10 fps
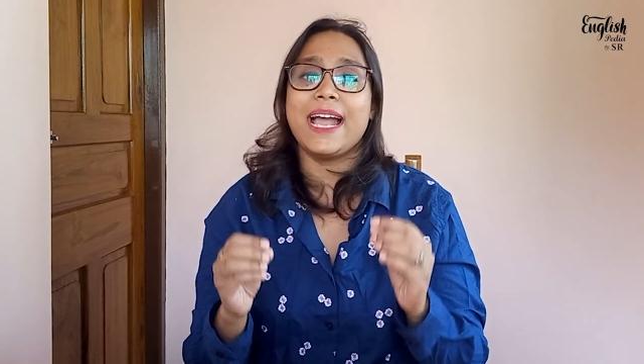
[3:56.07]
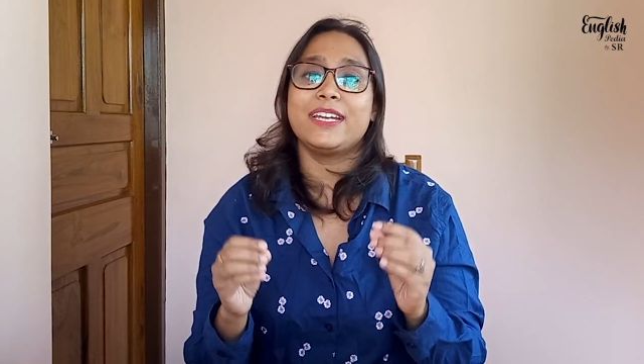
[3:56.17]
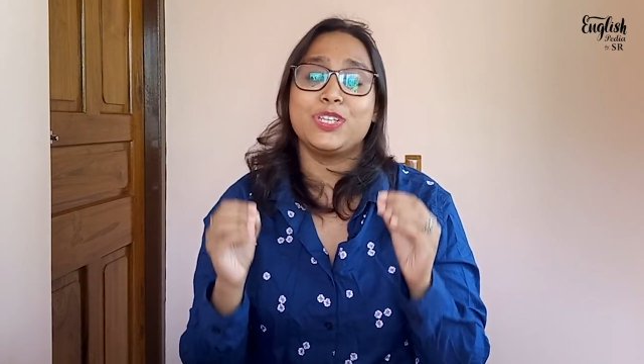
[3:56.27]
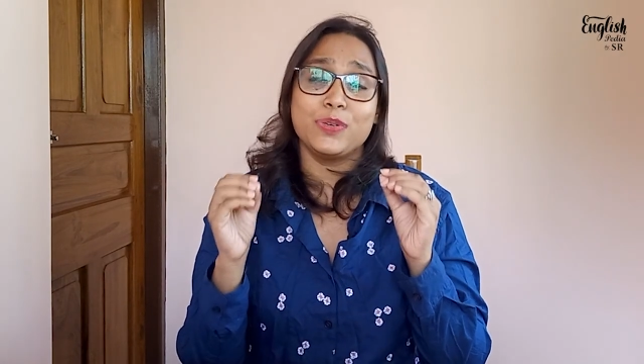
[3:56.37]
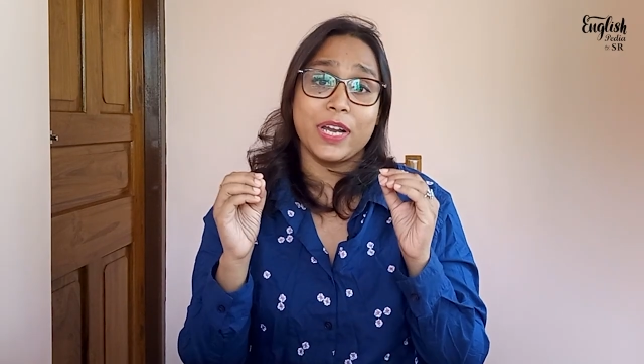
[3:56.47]

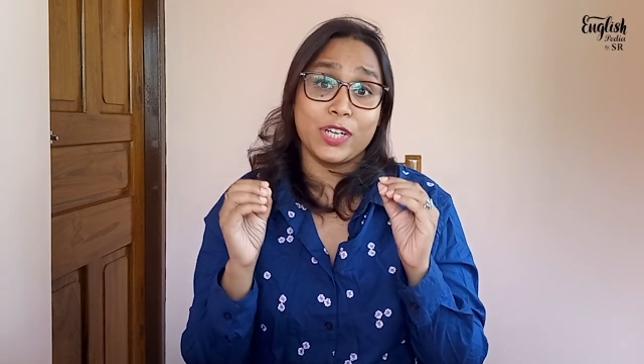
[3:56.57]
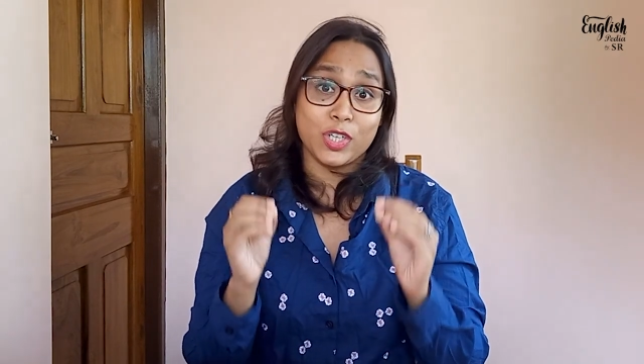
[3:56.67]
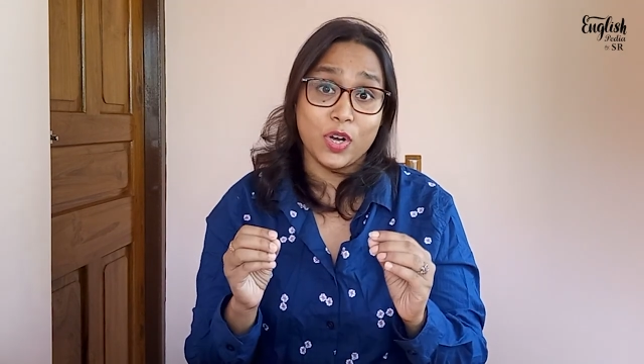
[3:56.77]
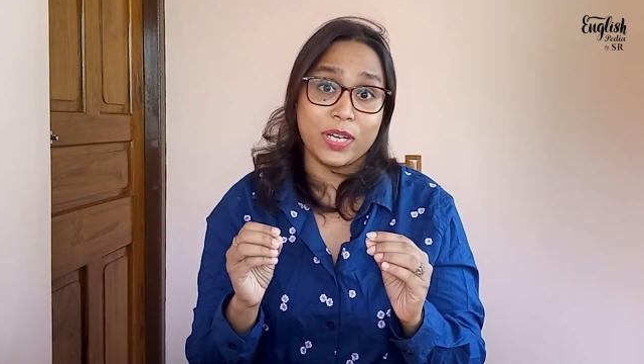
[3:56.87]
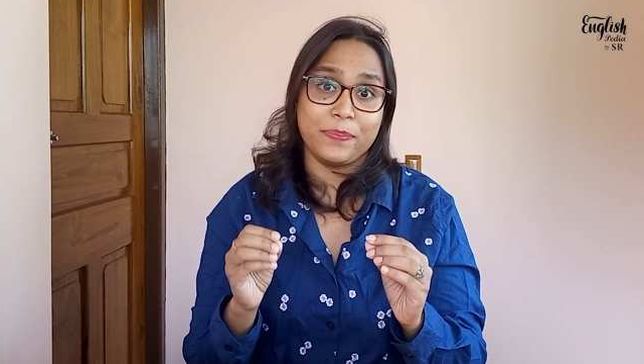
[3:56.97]
and you can
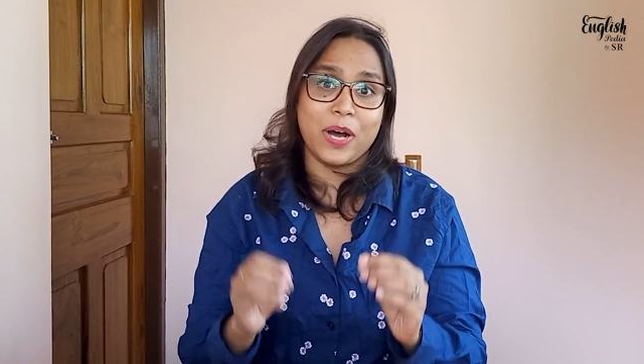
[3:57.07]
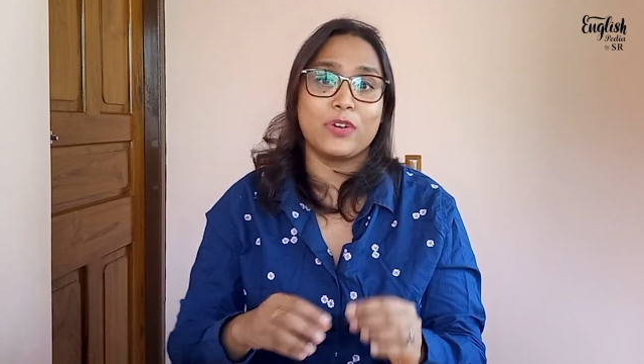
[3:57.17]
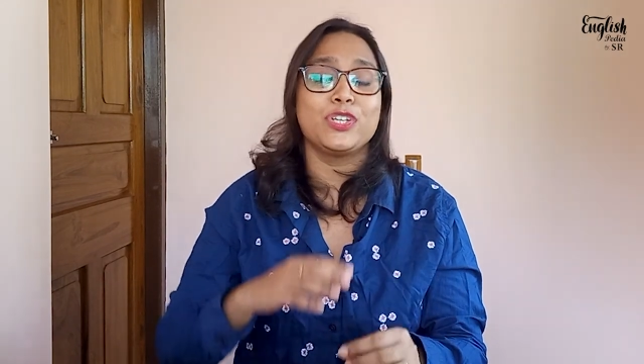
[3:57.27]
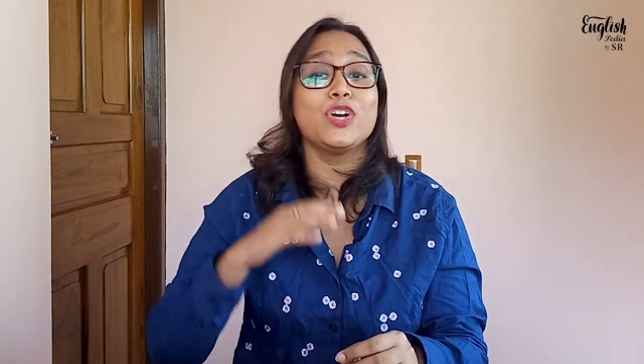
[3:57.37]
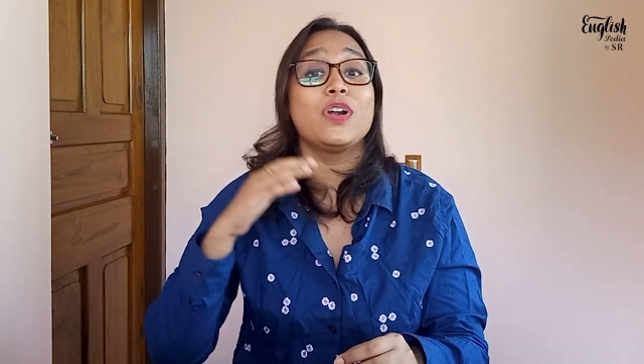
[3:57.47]
talk
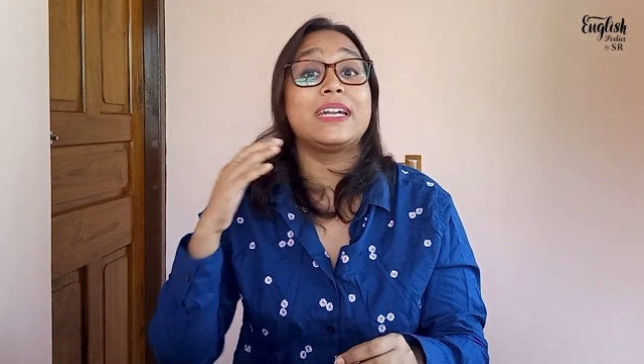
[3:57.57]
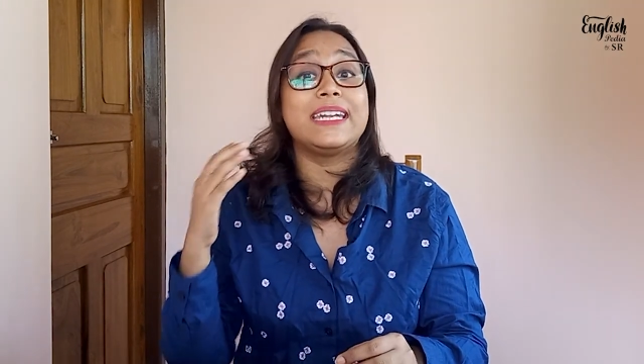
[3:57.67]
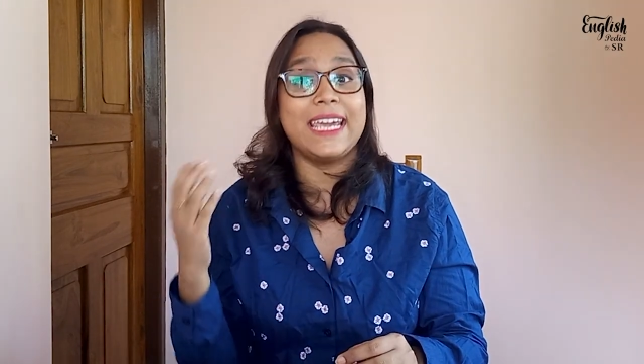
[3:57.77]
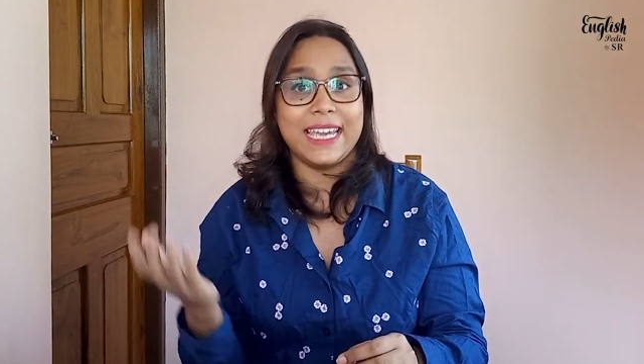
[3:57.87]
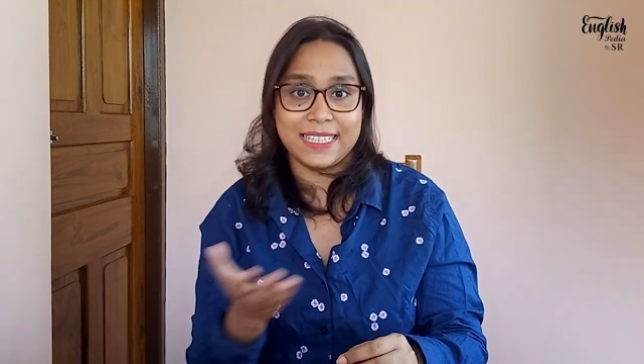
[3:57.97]
about your
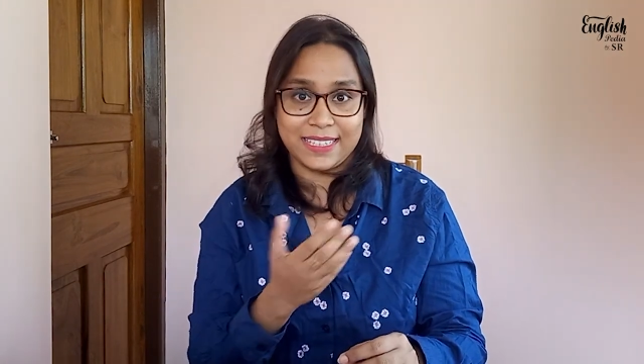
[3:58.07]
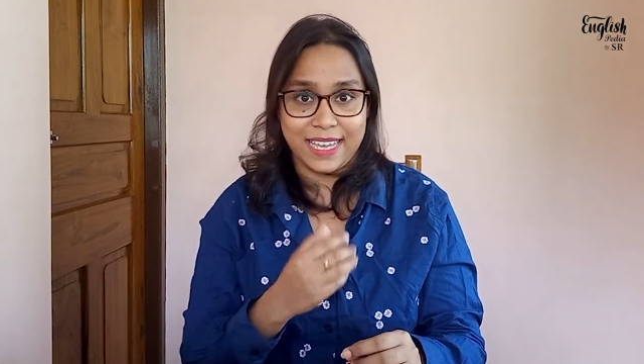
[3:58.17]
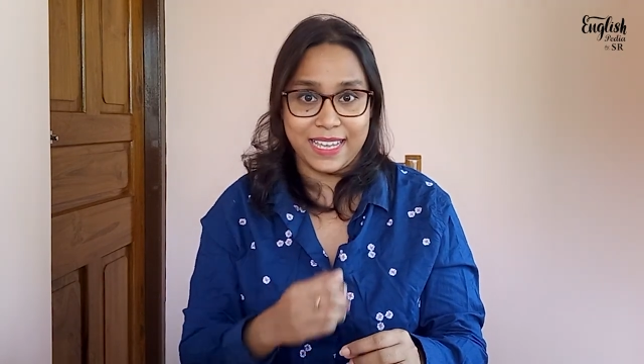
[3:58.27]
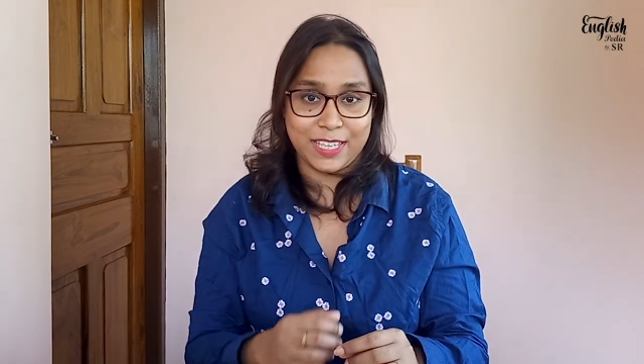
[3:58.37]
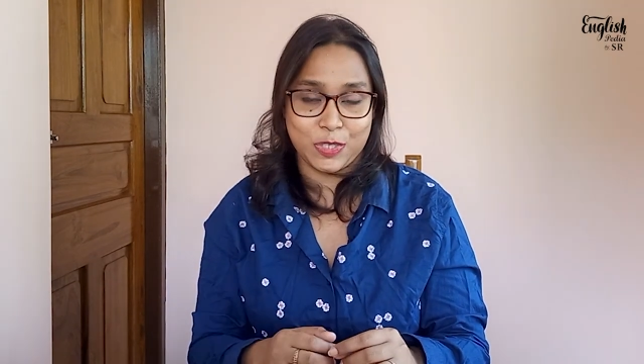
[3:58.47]
day's
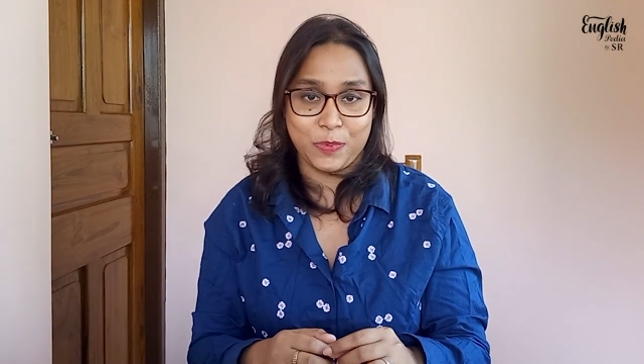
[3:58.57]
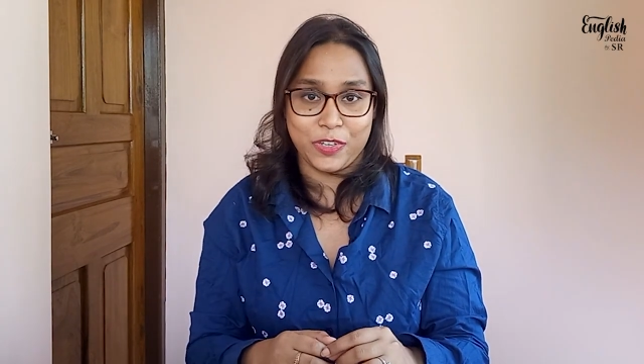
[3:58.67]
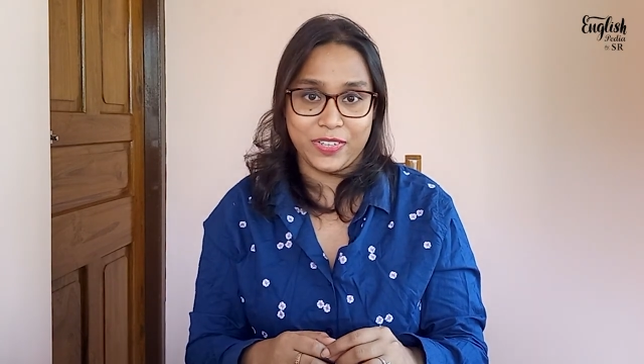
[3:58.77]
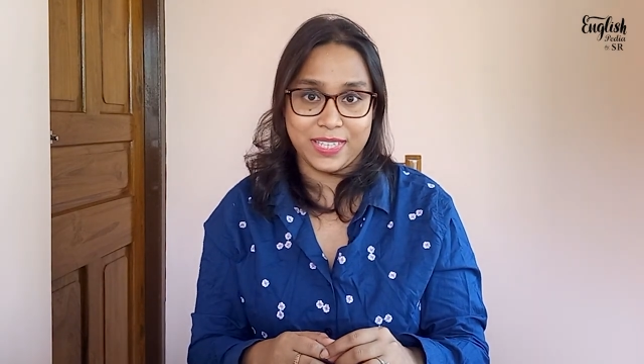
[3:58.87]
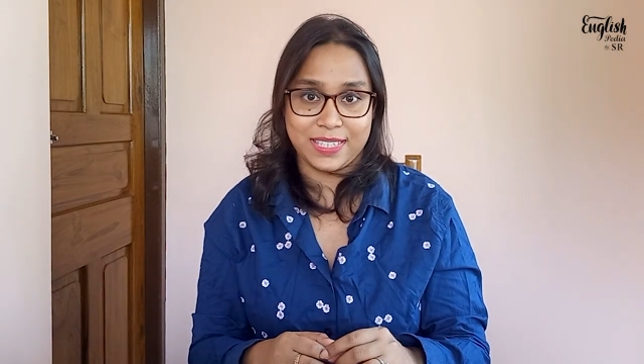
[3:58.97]

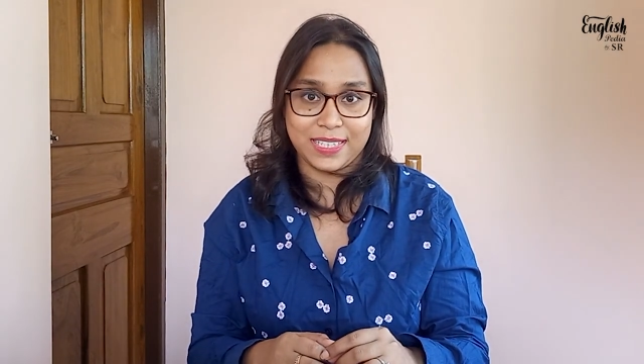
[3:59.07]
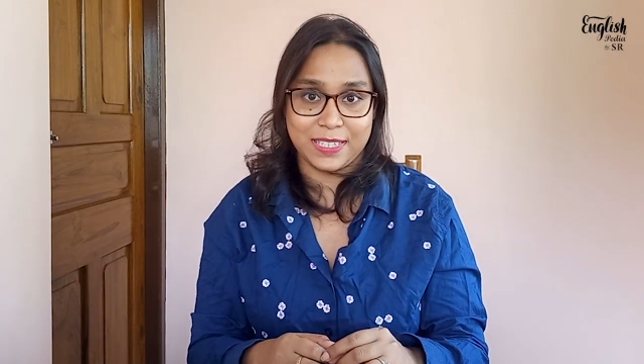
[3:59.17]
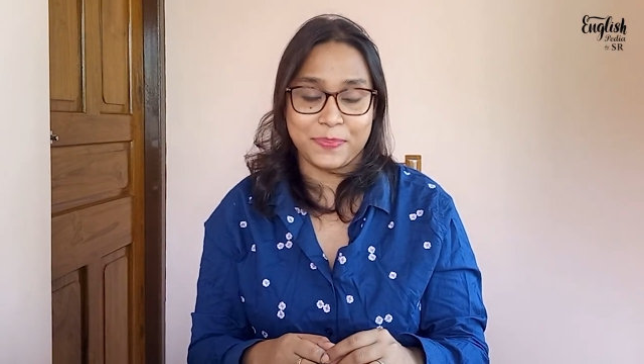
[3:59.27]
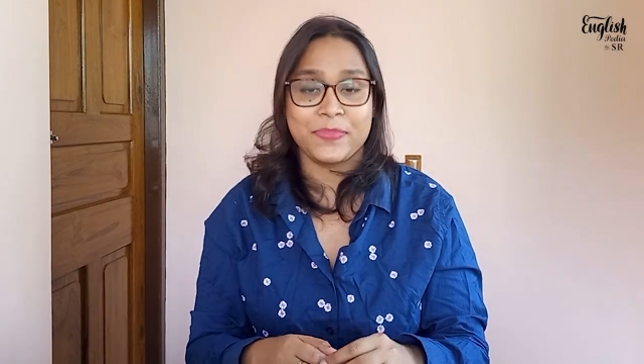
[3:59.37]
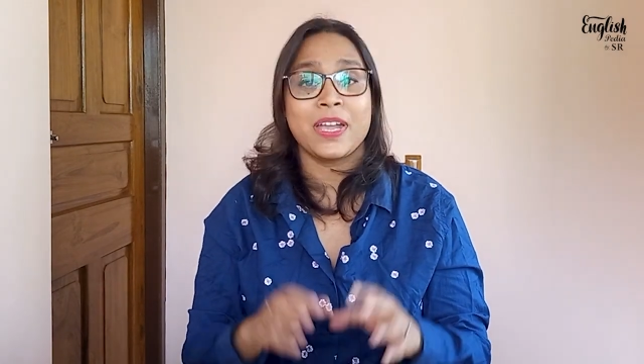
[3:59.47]

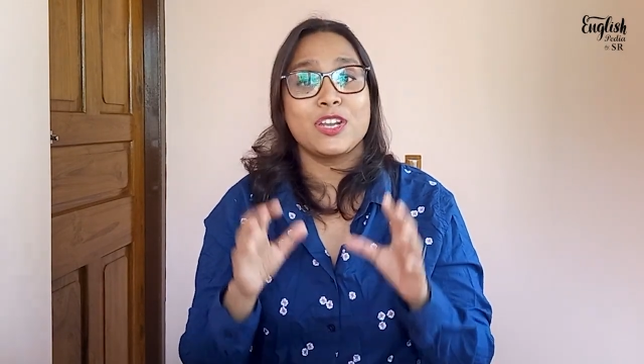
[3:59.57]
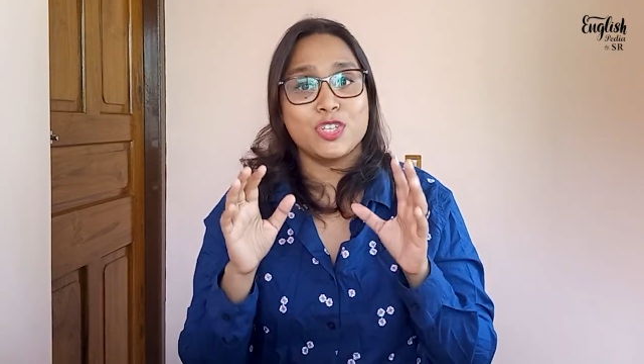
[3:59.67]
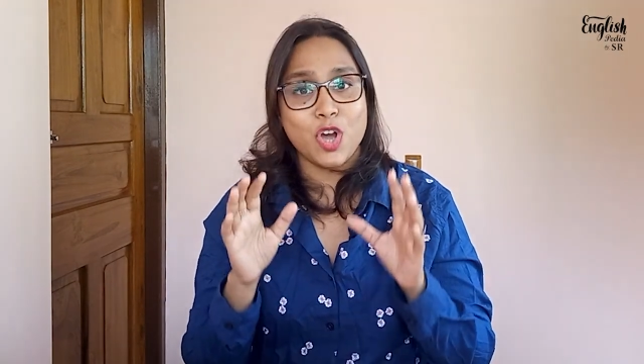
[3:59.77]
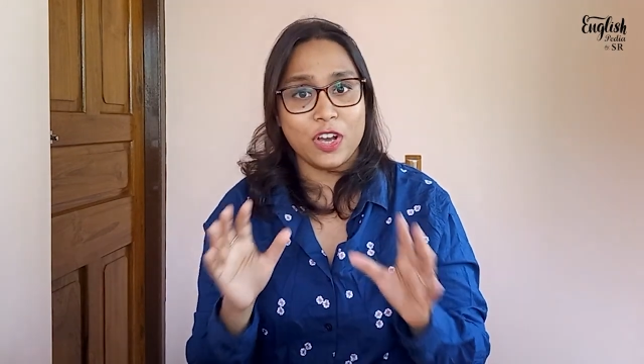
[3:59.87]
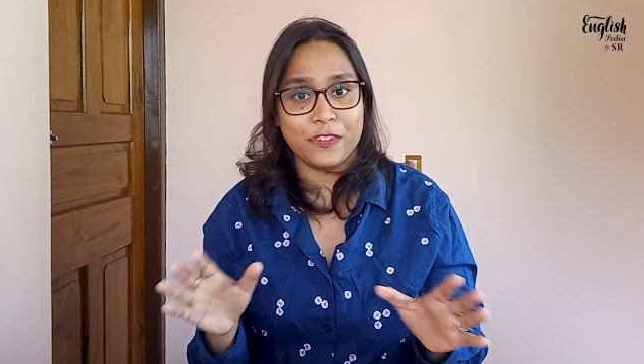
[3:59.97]
experiences.
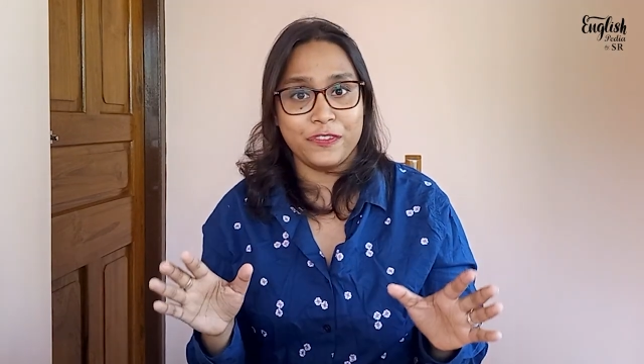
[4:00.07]
Talk